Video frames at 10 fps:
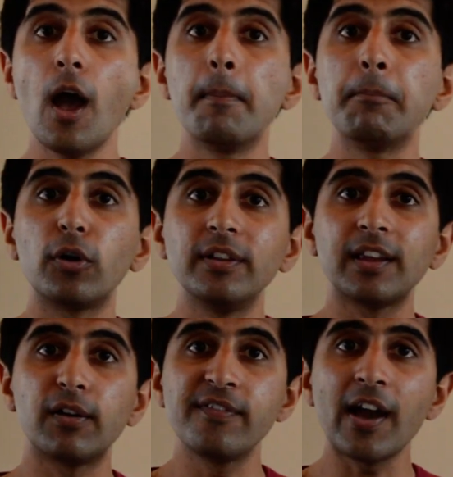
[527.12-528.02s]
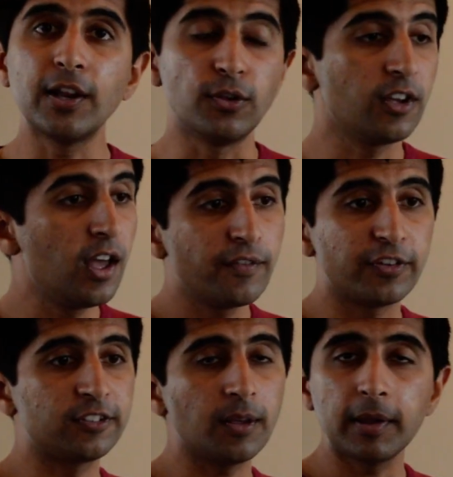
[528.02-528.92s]
monetary values?
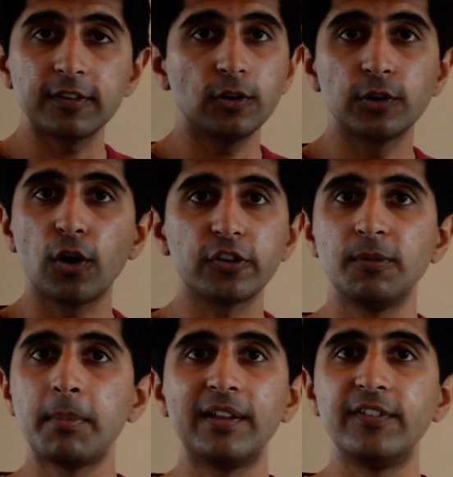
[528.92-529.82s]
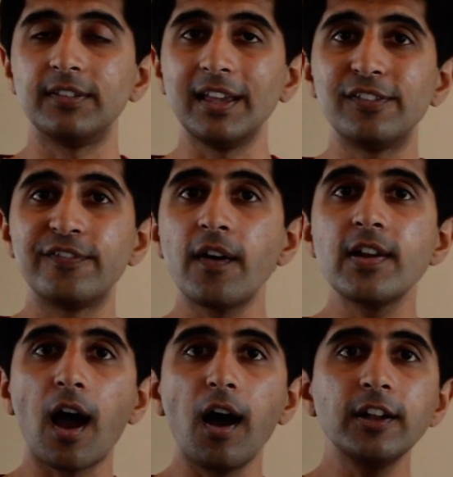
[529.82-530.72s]
For some external costs and benefits, it's
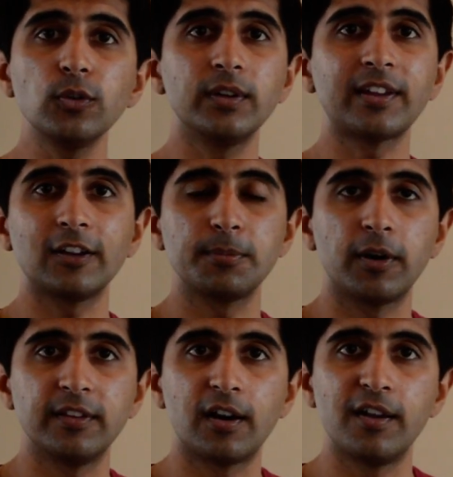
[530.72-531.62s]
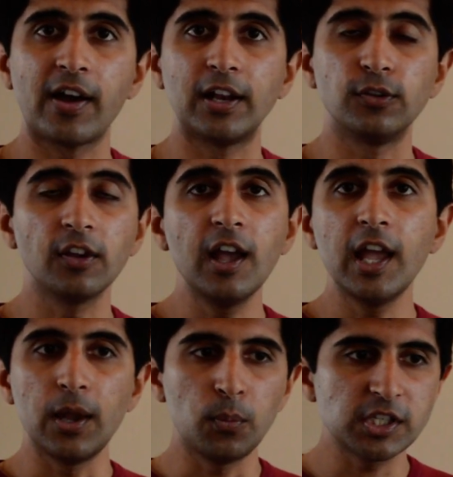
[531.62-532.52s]
very hard to attach monetary values.
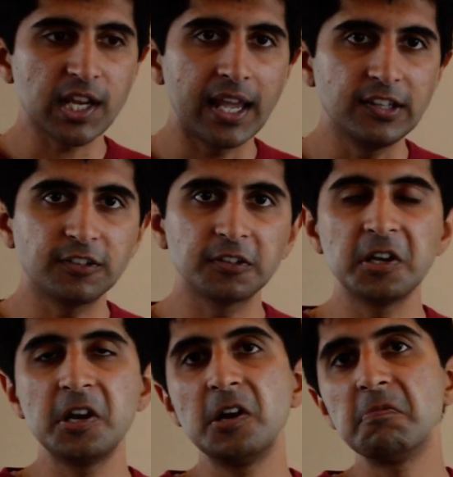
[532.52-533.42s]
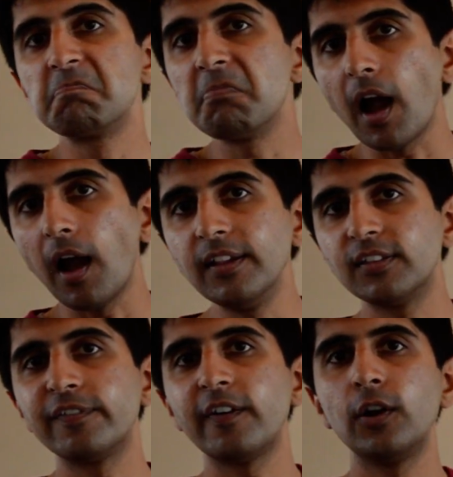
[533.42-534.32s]
In which case, is
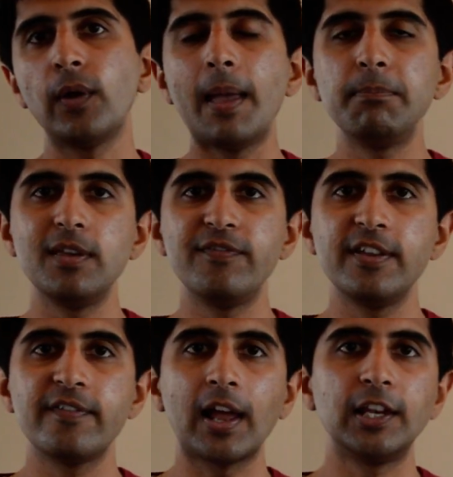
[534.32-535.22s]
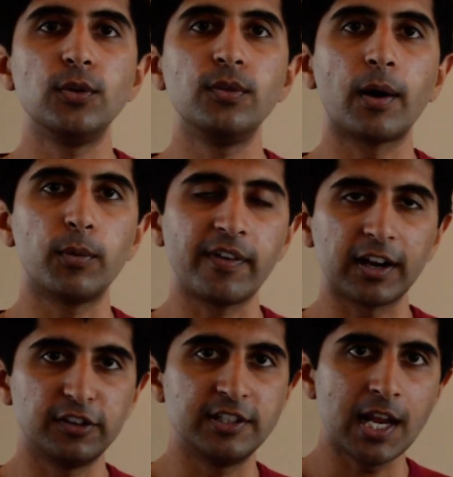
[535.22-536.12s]
the final NPV value that we've
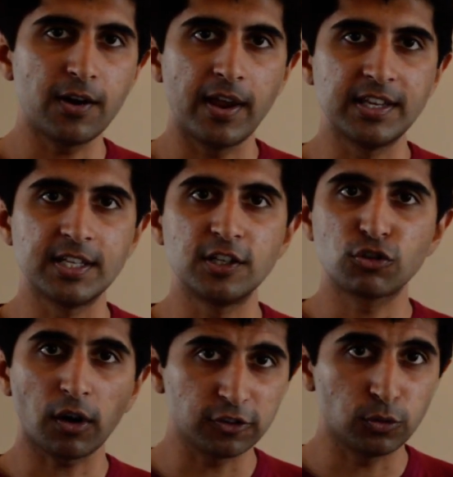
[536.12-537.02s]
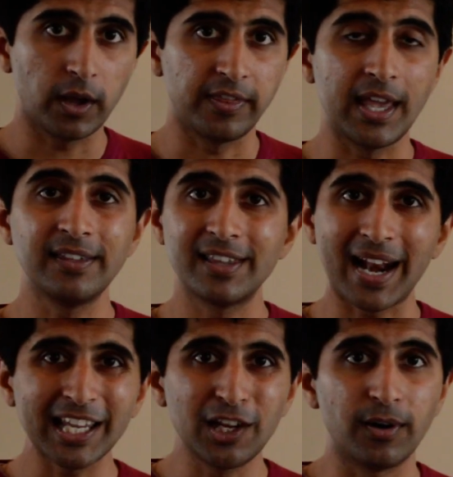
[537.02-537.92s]
actually generated trustworthy? Is it
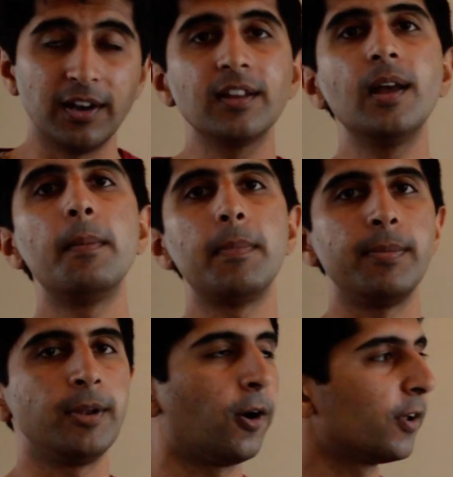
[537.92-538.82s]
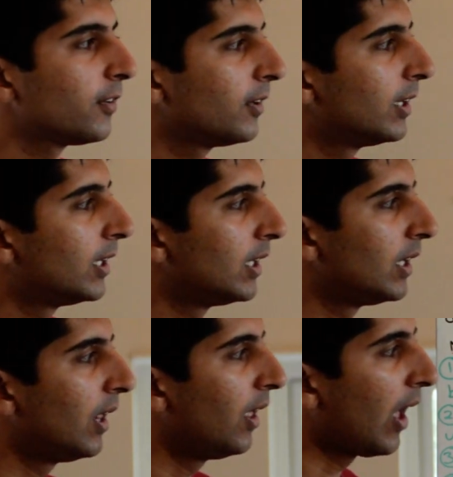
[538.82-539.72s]
accurate? Maybe not.
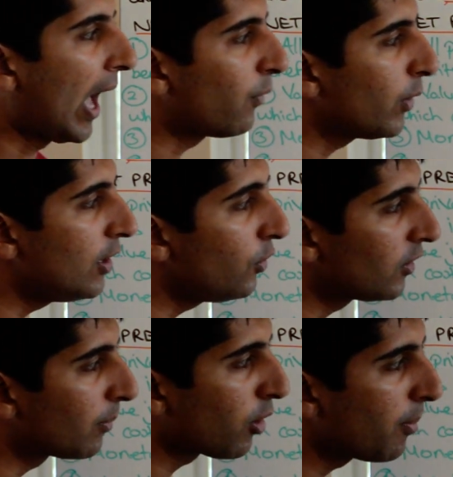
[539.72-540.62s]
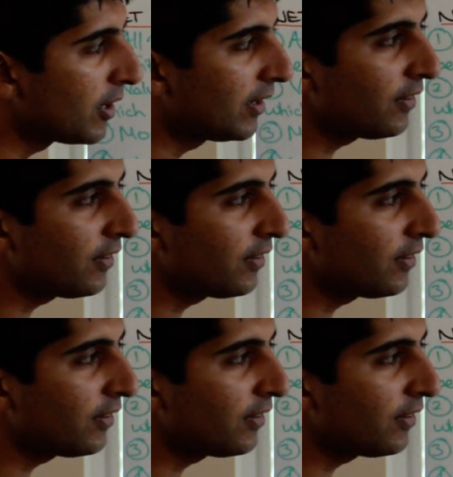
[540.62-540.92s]
Have we used an appropriate